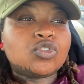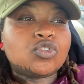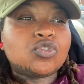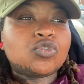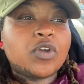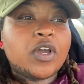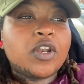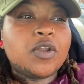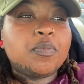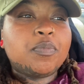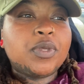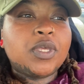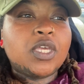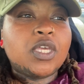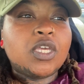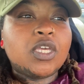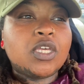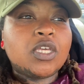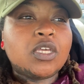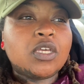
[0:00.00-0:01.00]
to
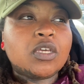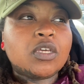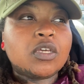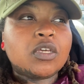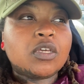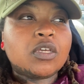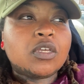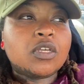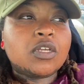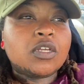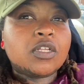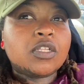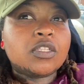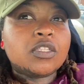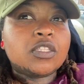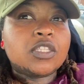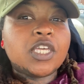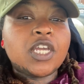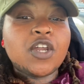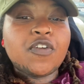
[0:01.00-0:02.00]
be
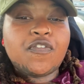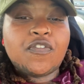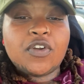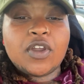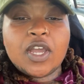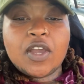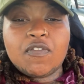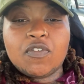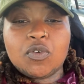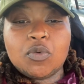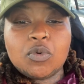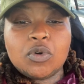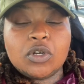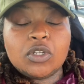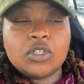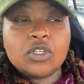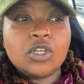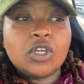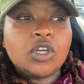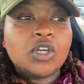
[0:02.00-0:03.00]
there for
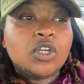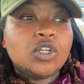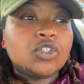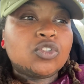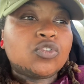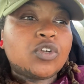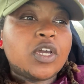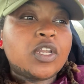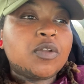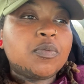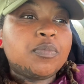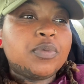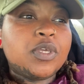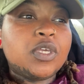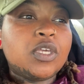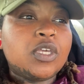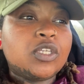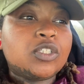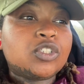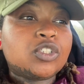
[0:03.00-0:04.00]
everyone, trying to
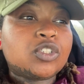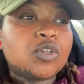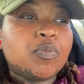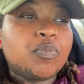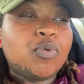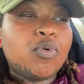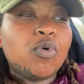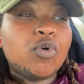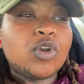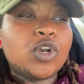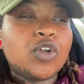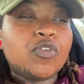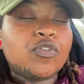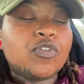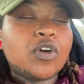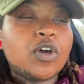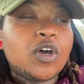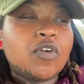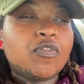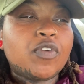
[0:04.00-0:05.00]
be supportive
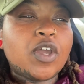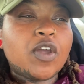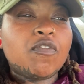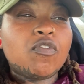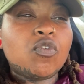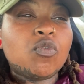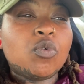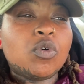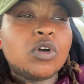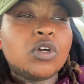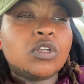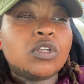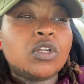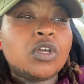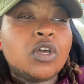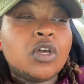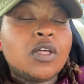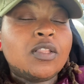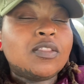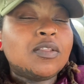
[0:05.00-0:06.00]
of everyone.
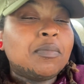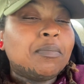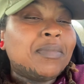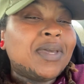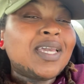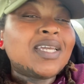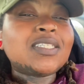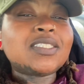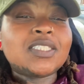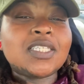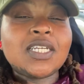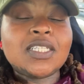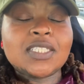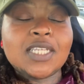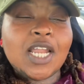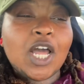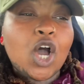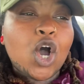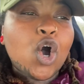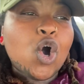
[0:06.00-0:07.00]
The main thing that
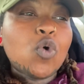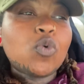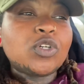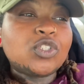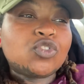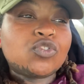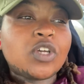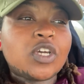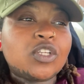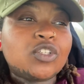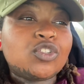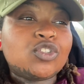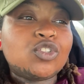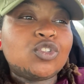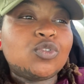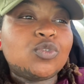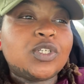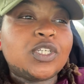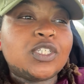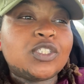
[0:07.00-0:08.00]
I always try to
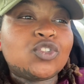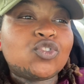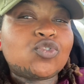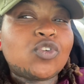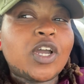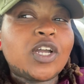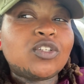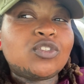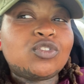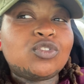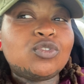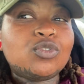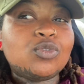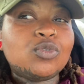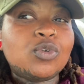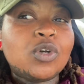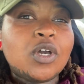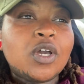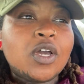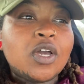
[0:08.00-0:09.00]
do is try to
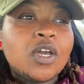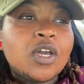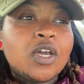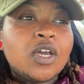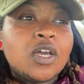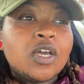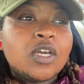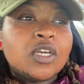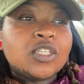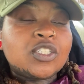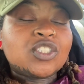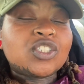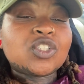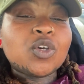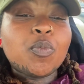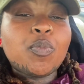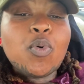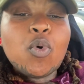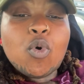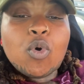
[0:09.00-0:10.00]

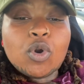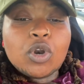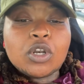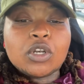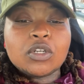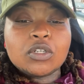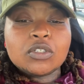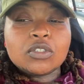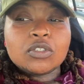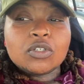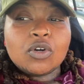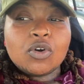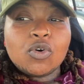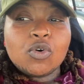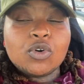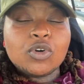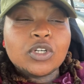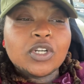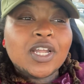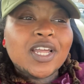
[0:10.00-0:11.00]
support
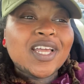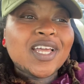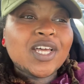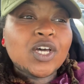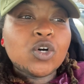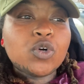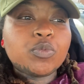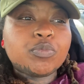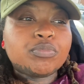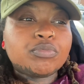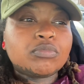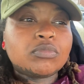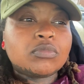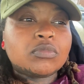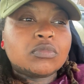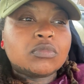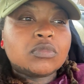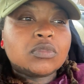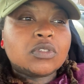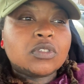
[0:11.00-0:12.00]
or help
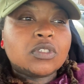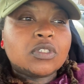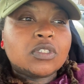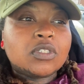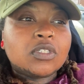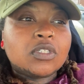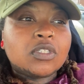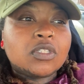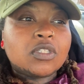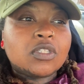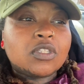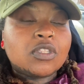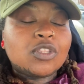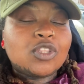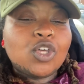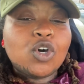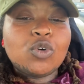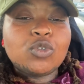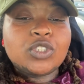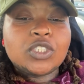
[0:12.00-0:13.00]

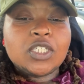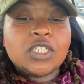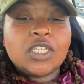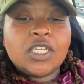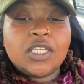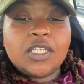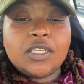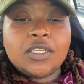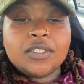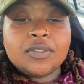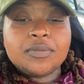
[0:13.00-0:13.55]
those in need.